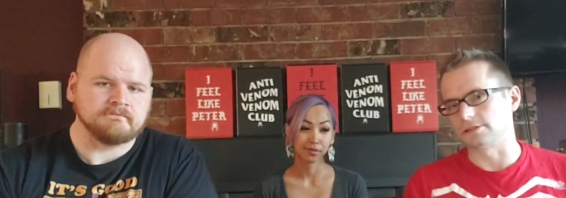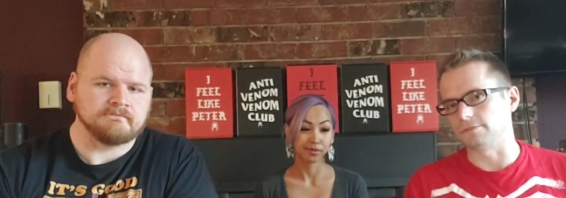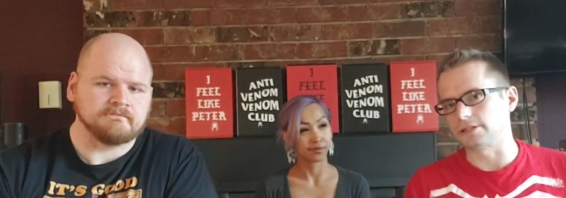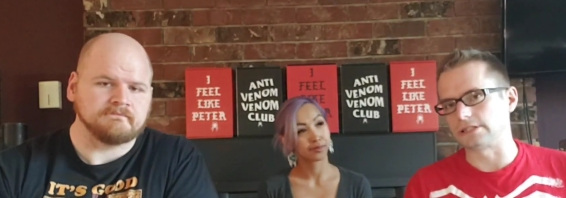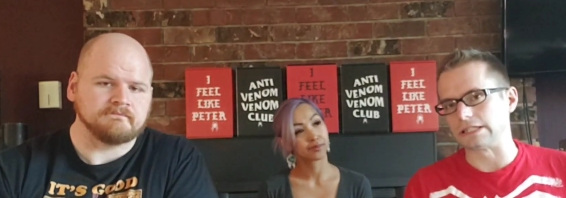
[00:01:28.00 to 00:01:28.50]
Speaker 1: a
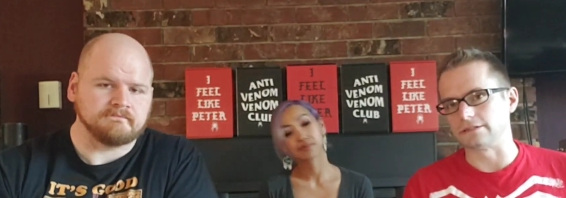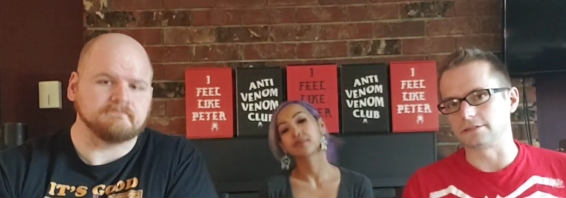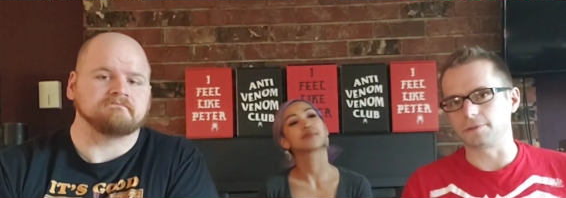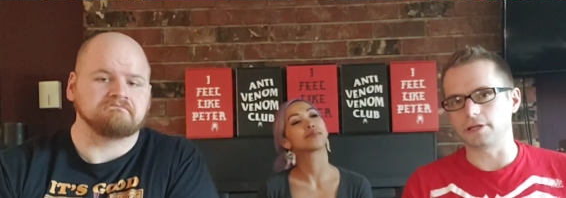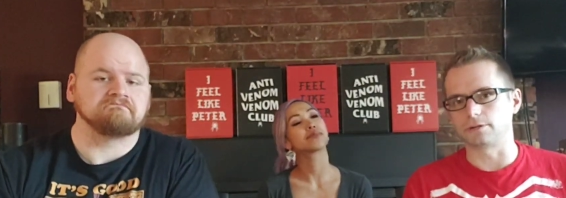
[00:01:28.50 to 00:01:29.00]
month. So it's
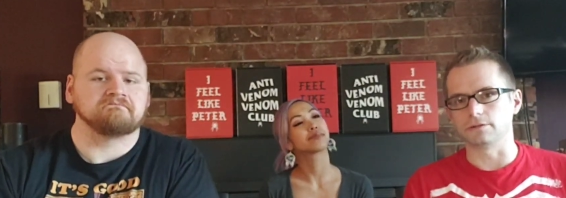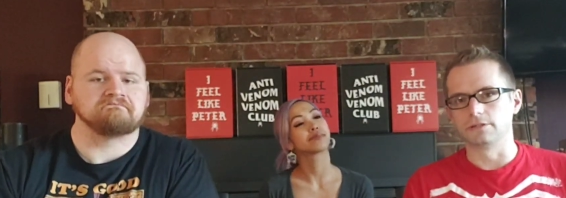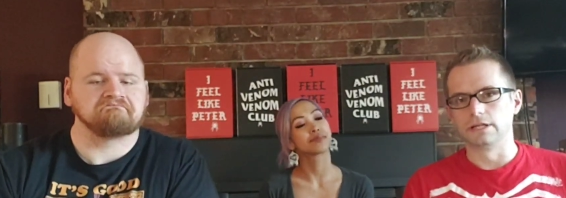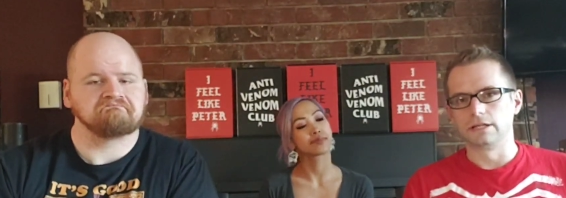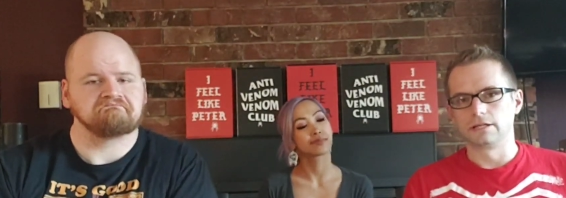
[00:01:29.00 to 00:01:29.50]
pretty
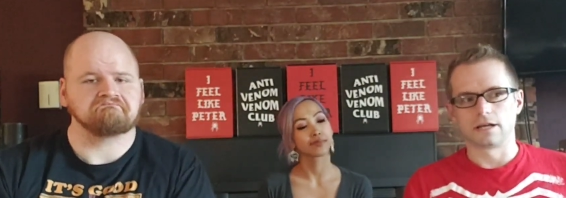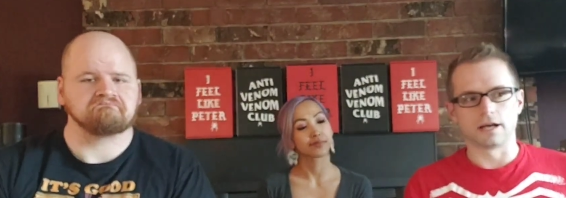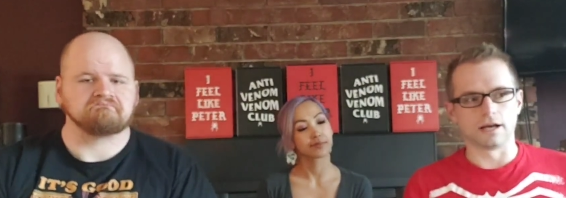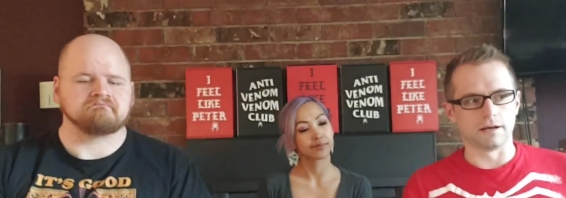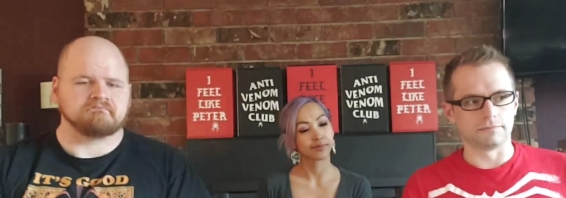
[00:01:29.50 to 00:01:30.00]
cool.
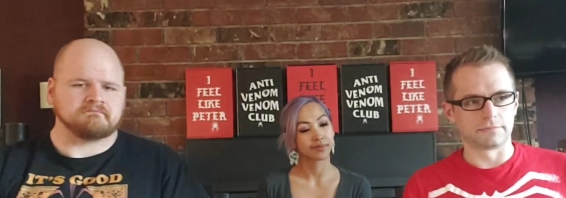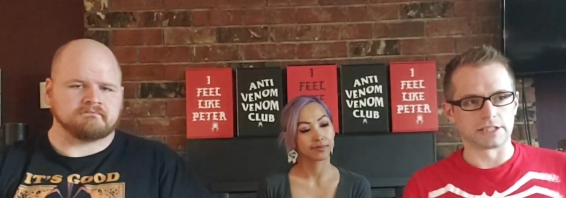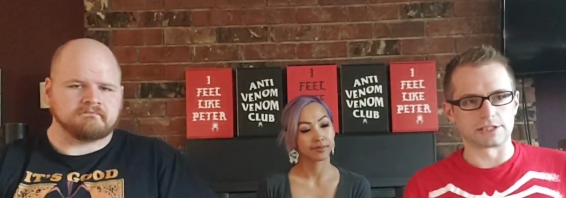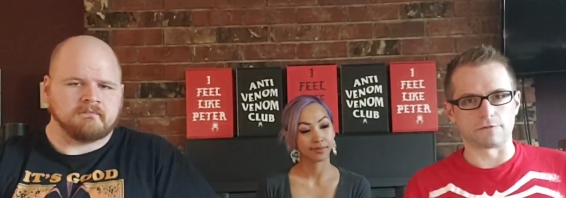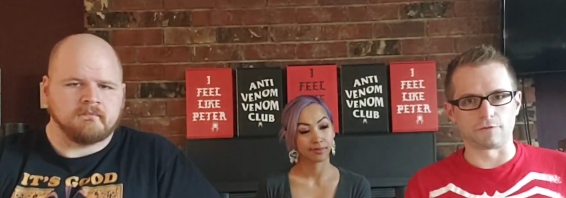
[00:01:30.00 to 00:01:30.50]
This is our